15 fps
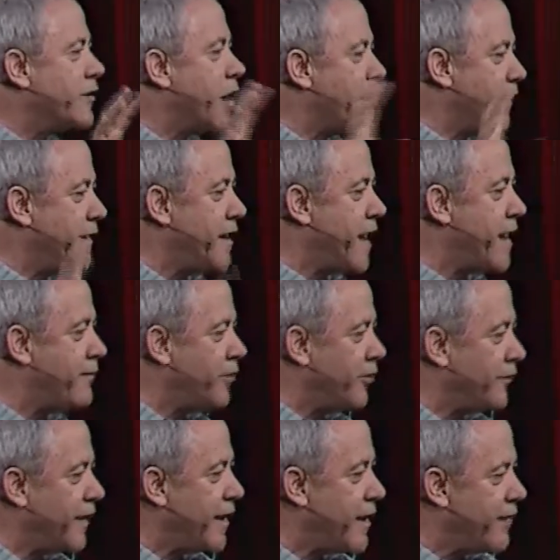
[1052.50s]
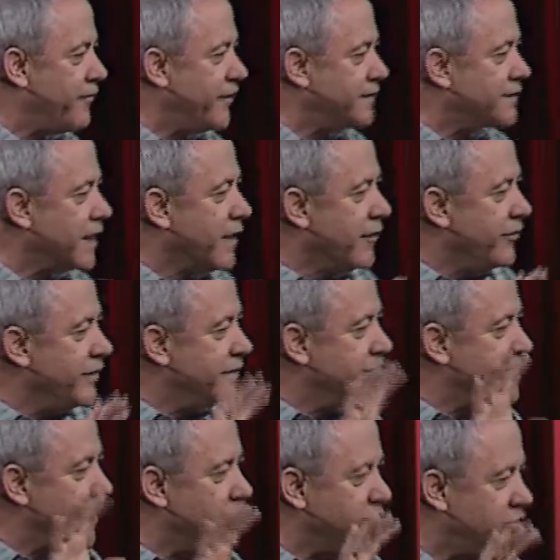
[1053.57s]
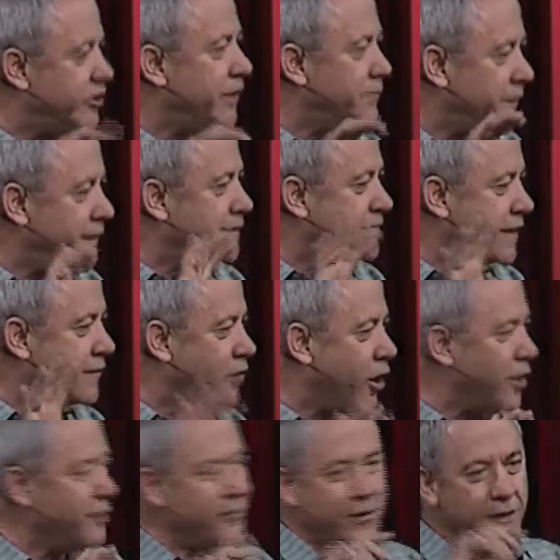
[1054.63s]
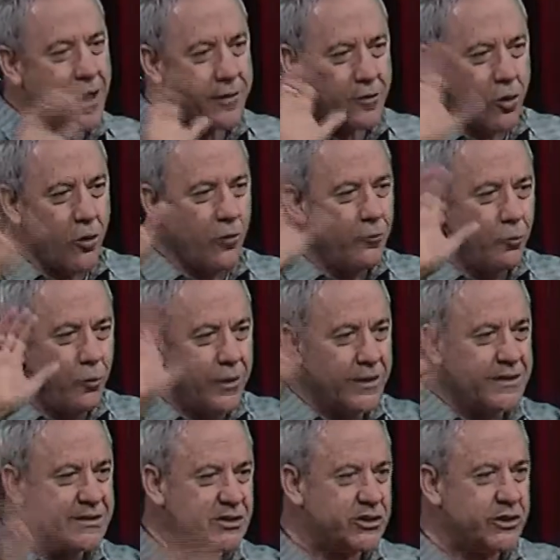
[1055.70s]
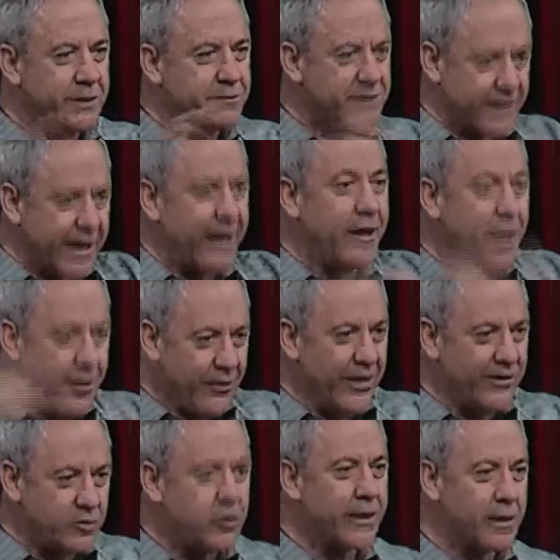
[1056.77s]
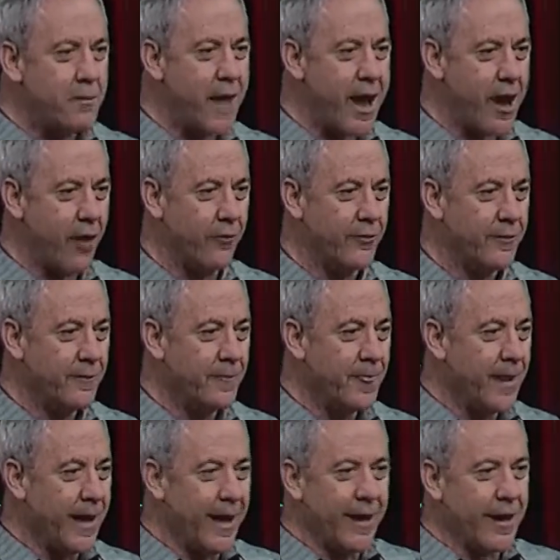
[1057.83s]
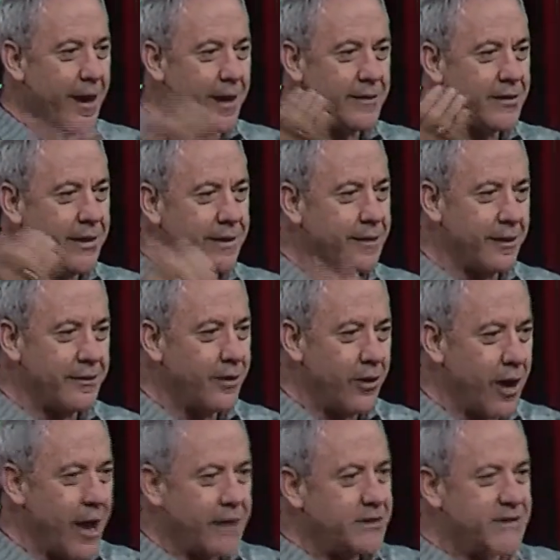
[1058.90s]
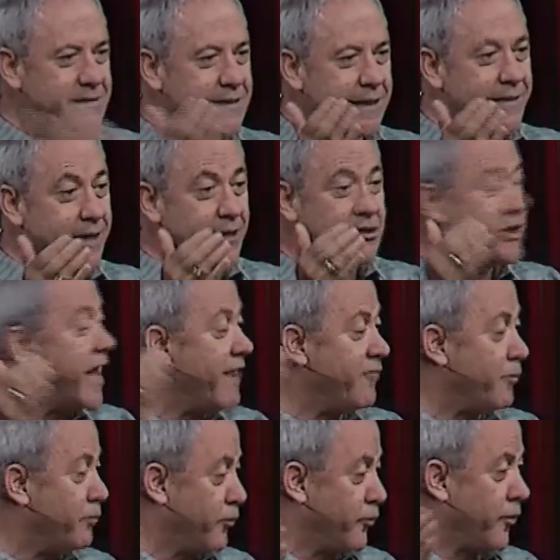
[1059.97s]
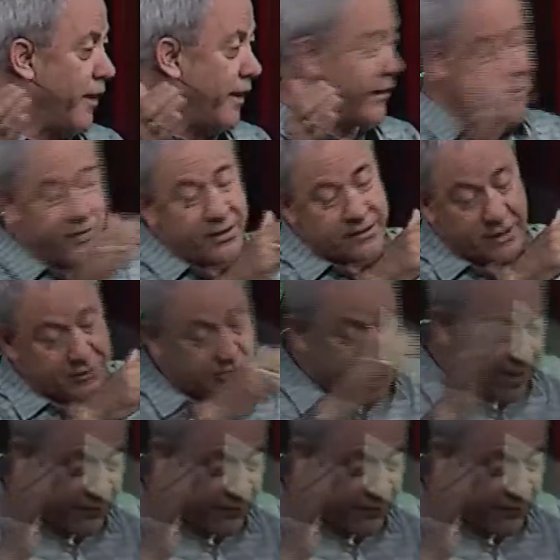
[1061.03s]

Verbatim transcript: I got enamored. They have these, these uh, jeepneys, they call them. They're like old Willys Jeeps, and they, they trick them out. And I think, uh, you know, I just think they should have a parade. I think they should